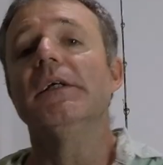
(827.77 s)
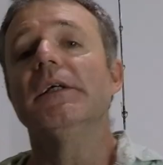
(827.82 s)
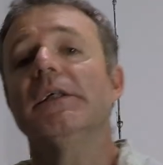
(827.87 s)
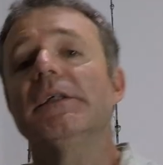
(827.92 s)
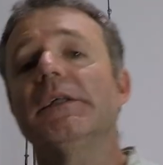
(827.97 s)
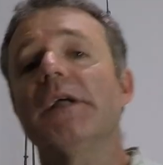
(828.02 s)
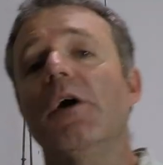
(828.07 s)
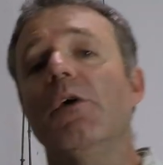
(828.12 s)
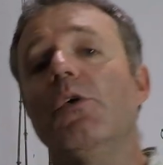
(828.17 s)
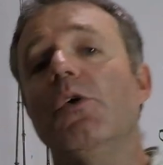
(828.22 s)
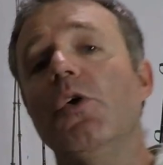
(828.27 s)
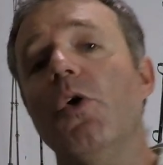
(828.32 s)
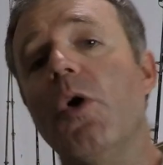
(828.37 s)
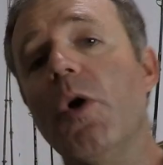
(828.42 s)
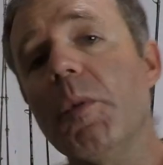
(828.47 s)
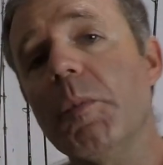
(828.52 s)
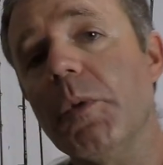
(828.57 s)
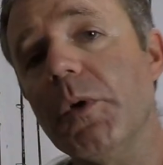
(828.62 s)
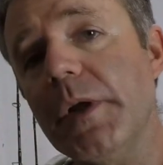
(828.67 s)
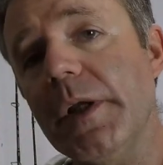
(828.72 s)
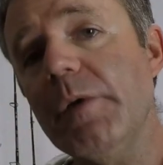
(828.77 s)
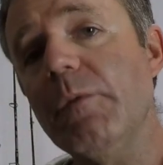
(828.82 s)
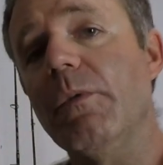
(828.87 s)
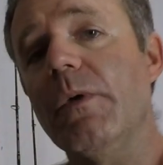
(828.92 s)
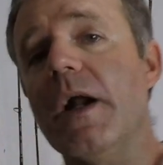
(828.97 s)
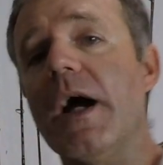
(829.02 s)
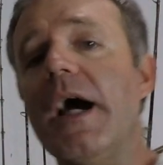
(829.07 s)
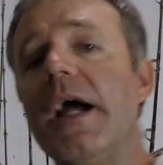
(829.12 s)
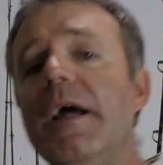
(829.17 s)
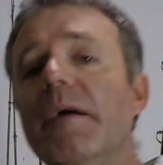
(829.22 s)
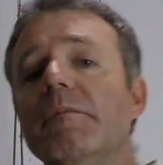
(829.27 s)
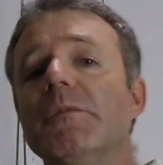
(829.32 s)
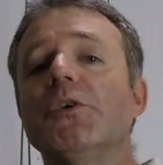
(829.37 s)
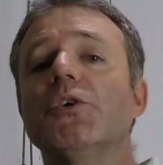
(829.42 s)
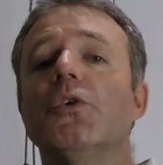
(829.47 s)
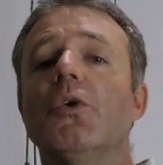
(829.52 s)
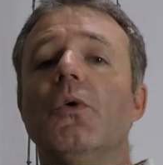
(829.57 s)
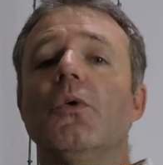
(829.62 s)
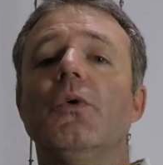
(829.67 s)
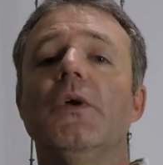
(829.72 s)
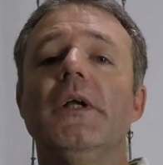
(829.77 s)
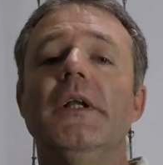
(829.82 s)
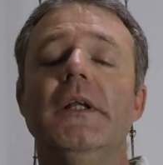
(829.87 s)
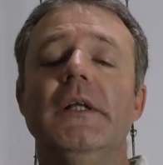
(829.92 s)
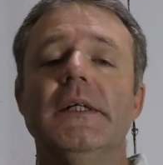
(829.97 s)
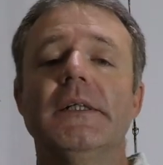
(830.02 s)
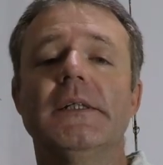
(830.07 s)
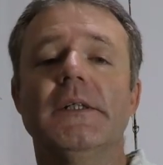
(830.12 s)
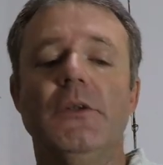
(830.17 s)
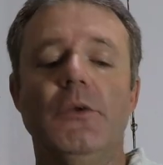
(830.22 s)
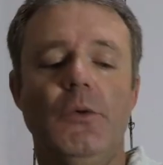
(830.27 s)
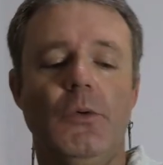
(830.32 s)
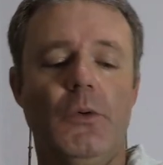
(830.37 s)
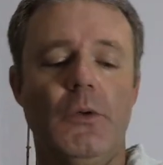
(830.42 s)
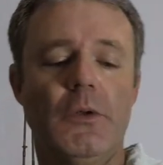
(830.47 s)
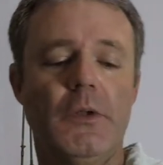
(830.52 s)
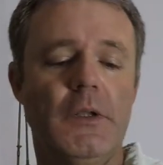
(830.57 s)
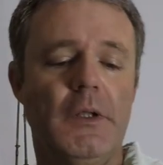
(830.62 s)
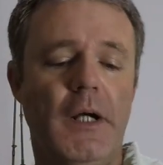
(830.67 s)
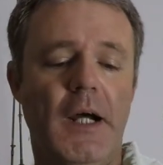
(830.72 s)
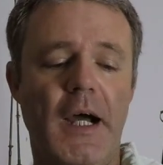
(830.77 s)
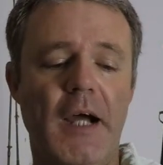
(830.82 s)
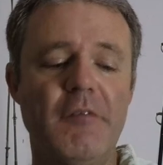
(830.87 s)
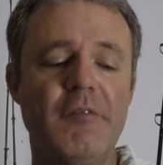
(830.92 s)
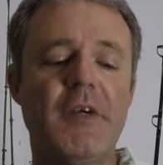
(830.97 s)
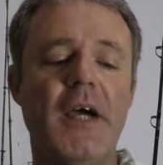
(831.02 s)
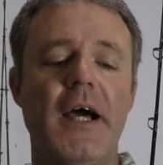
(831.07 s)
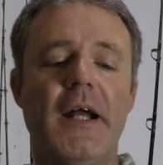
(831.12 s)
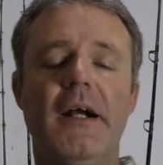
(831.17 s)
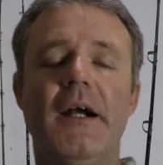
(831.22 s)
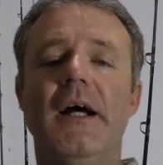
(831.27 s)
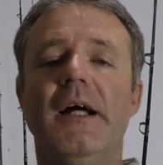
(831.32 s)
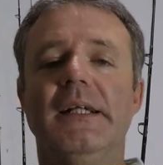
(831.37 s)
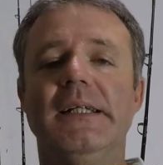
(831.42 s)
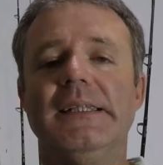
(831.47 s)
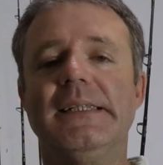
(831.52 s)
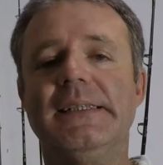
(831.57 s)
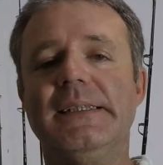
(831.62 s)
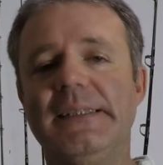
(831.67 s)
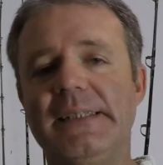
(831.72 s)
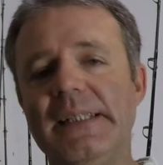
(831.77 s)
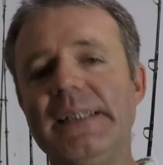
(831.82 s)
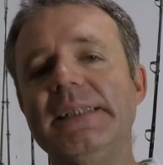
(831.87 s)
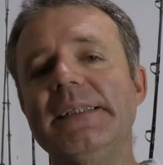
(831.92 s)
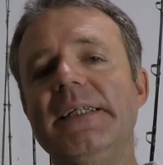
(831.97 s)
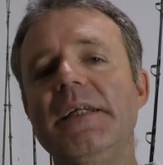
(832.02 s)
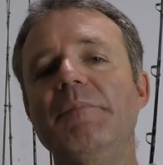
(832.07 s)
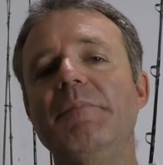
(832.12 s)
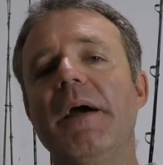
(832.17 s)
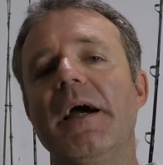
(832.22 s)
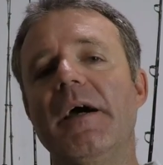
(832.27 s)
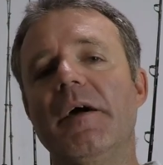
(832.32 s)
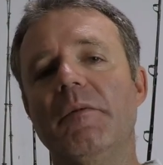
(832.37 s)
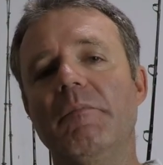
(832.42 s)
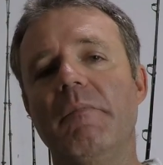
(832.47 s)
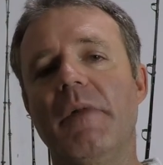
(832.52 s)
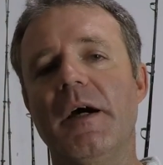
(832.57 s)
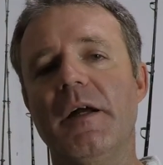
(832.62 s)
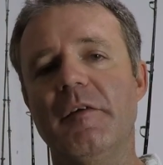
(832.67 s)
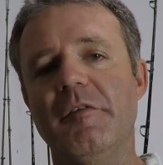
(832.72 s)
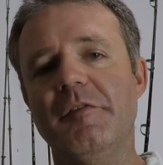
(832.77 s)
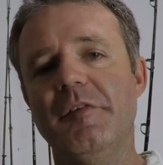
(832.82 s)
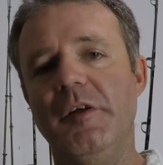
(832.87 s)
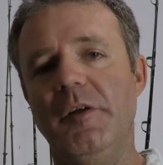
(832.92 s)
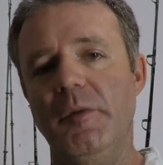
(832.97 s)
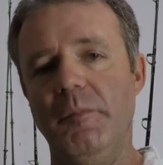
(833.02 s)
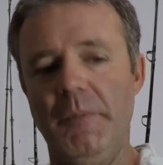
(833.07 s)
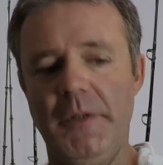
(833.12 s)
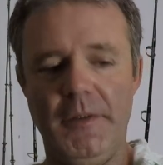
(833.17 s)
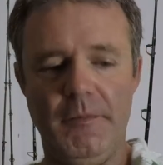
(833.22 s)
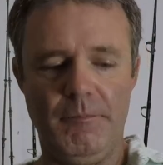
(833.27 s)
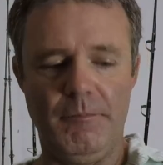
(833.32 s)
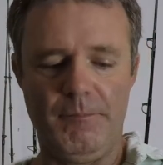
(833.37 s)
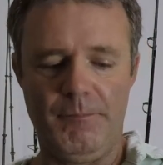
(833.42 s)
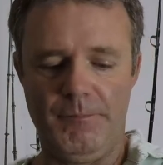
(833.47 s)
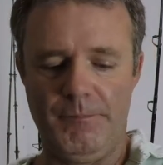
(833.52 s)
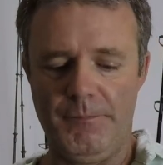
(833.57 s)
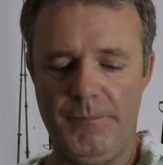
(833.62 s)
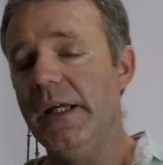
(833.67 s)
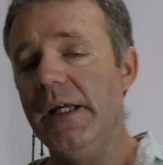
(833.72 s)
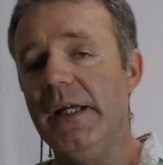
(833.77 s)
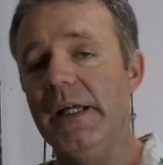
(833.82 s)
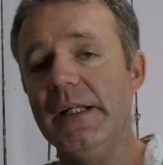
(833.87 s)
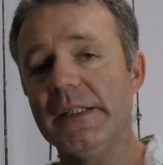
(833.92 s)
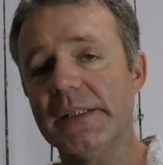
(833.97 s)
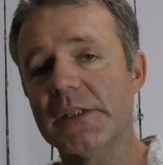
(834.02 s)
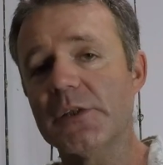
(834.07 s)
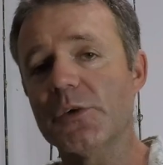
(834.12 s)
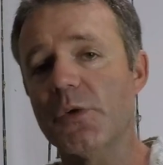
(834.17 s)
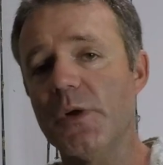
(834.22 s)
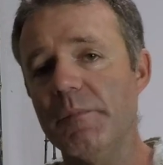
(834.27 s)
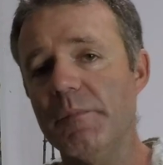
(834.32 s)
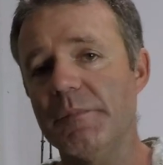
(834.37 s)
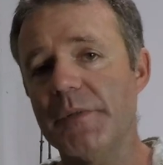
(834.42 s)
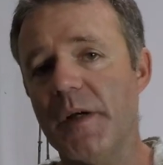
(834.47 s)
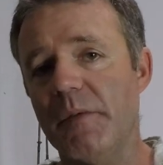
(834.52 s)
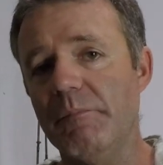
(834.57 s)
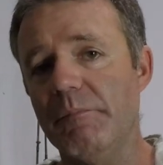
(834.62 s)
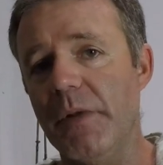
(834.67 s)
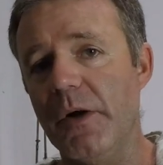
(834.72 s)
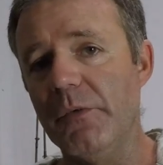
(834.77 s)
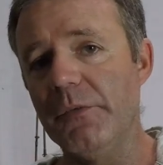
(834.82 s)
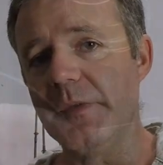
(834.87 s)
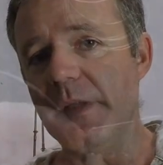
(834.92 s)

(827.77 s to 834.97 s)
So normally when I am trolling this lure, I've got it on 60 pound monofilament. It is crimped on both